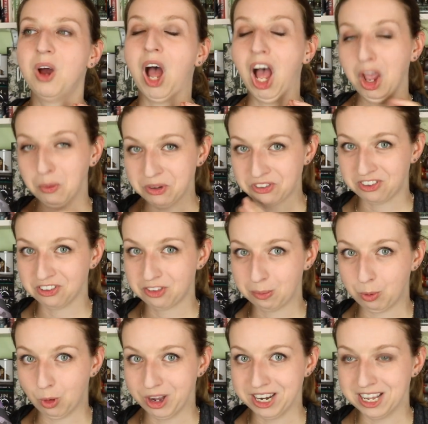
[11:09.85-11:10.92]
I was
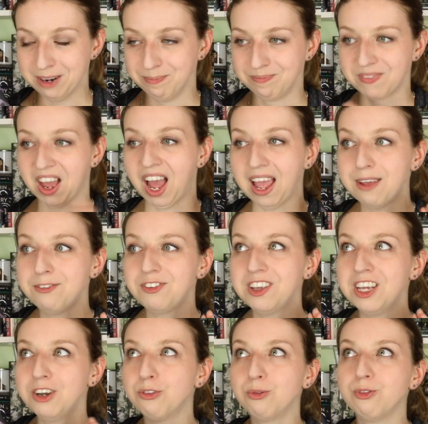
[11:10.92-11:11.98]
disappointed. I've
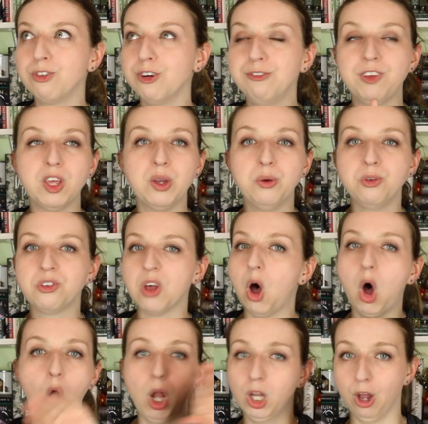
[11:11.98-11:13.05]
seen reviews
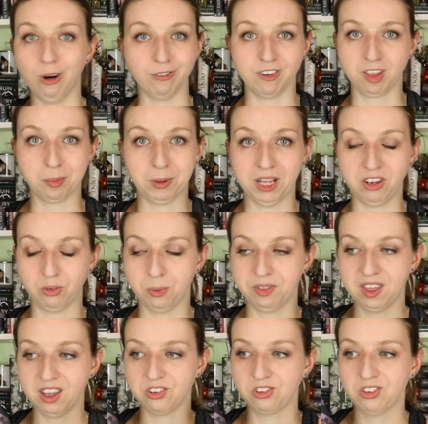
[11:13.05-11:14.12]
all over the place with
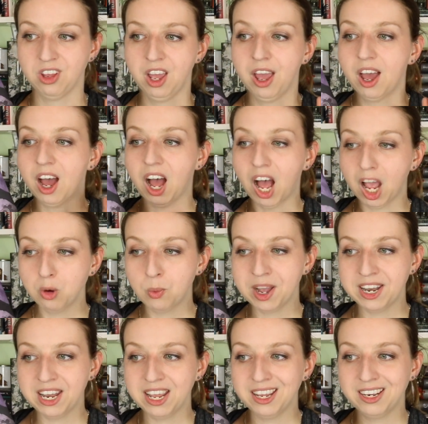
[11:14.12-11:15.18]
this. I
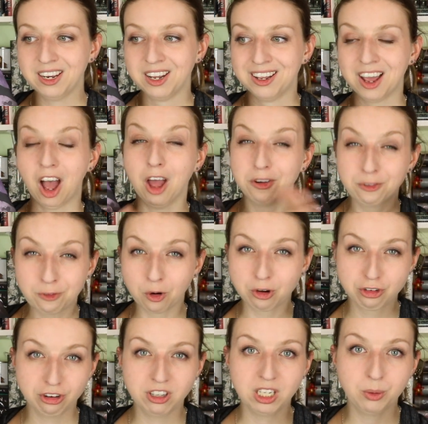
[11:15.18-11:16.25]
went in,
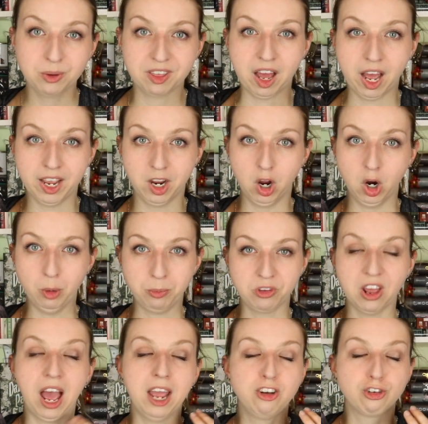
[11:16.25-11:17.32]
unfortunately, with high hopes.
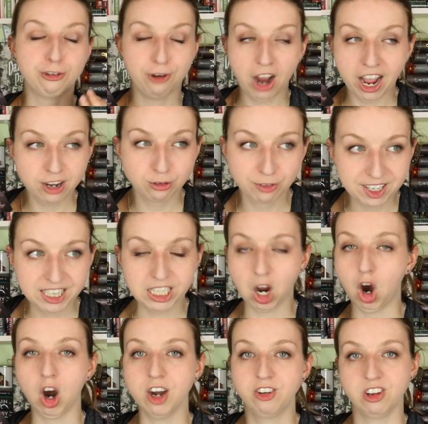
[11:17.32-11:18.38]
I tried really
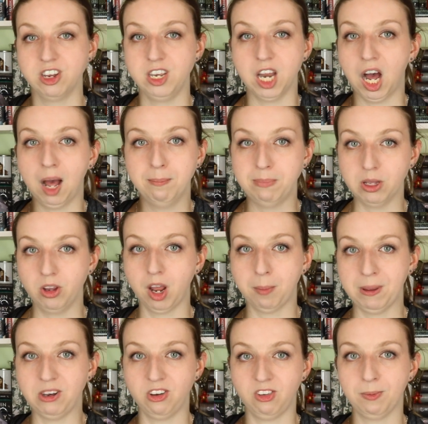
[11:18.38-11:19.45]
hard to not build
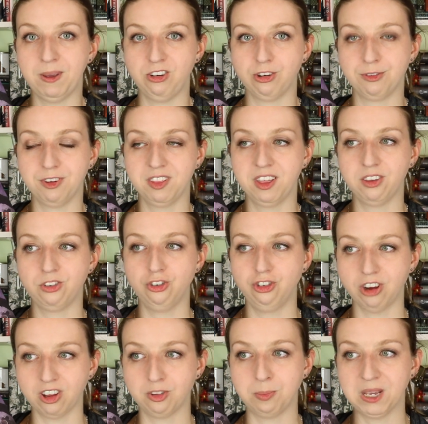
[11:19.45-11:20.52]
up anticipation for this
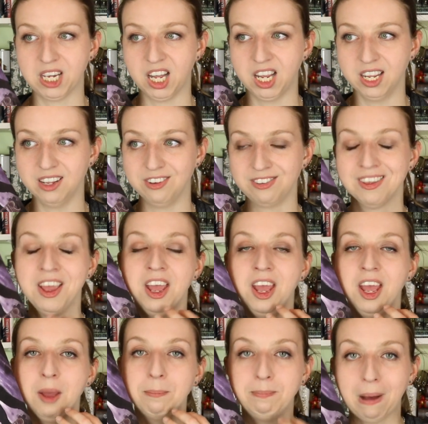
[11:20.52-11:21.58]
just because
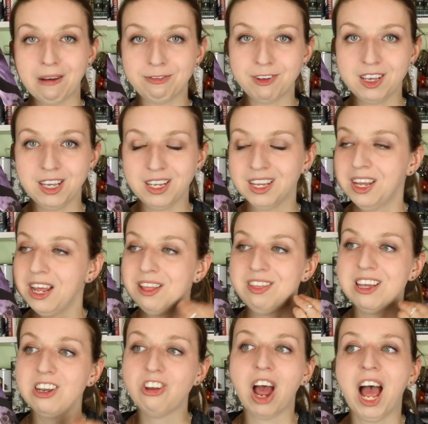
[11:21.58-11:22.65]
Buffy,
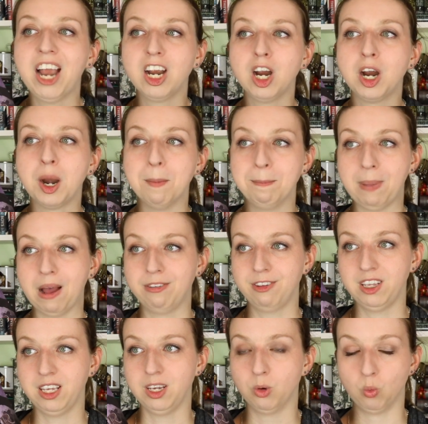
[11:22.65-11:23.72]
the entire
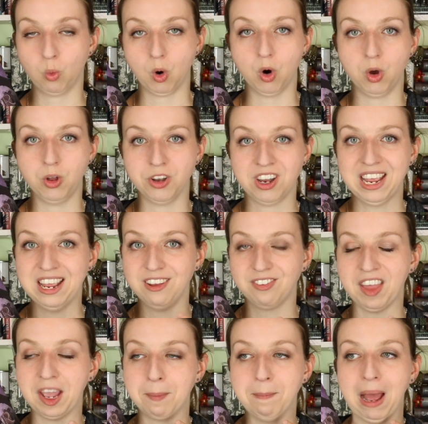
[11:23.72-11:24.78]
Buffy world is
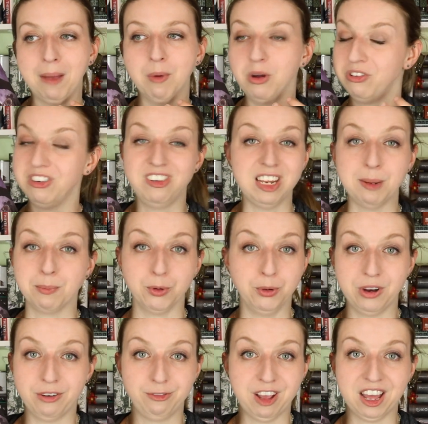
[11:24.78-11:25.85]
like my most
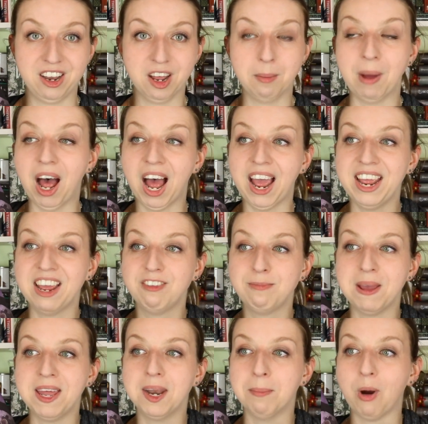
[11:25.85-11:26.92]
deep-rooted fandom. I have
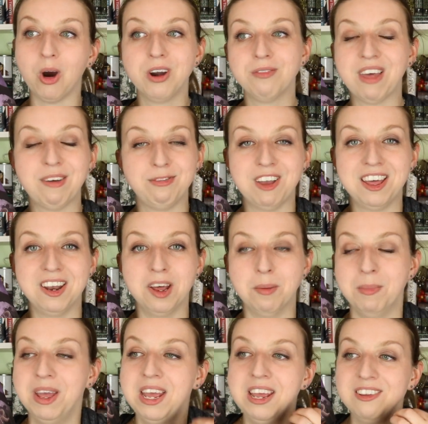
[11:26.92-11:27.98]
been a part of that
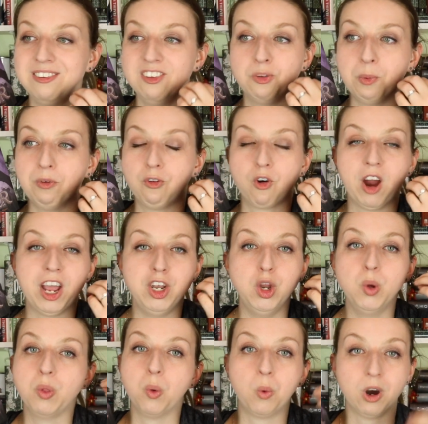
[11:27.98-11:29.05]
fandom since before I
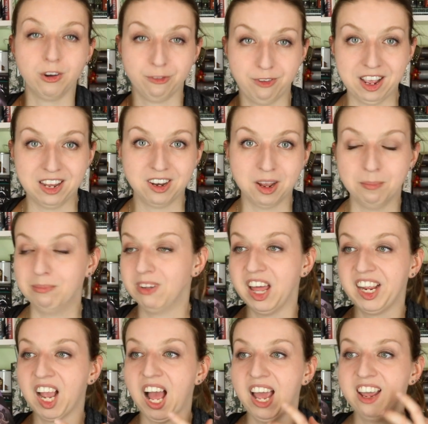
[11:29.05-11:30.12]
knew the word fandom.
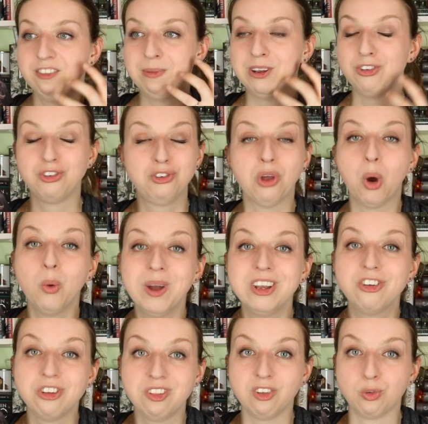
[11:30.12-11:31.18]
Like I have been so
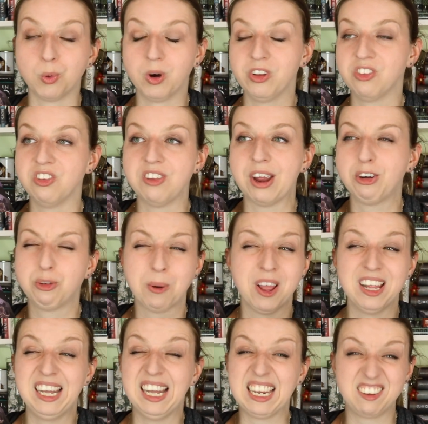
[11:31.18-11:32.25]
into this world since I was
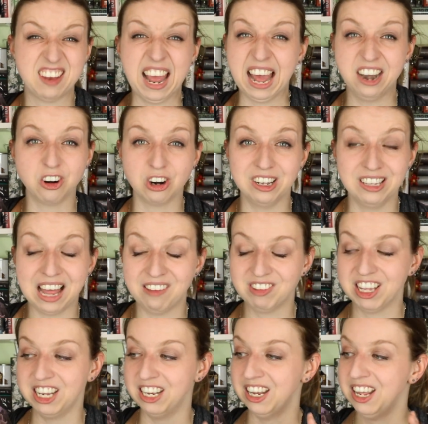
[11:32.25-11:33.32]
probably like 10 or
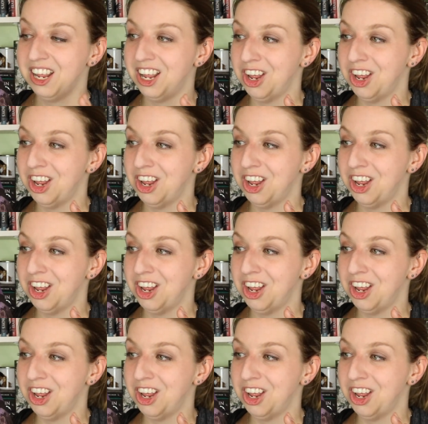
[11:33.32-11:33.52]
11.